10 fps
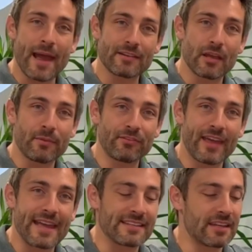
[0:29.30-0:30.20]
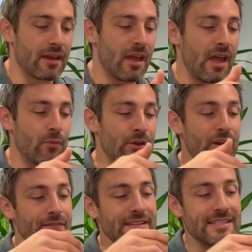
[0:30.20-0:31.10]
type of sciatica, we could
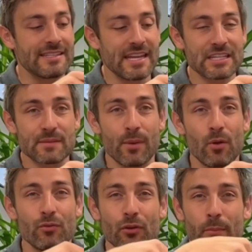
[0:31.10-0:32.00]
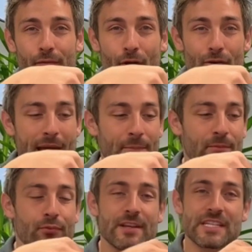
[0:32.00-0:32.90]
have a disc bulge or prolapse
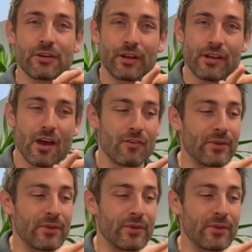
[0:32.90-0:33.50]
pressing on a nerve.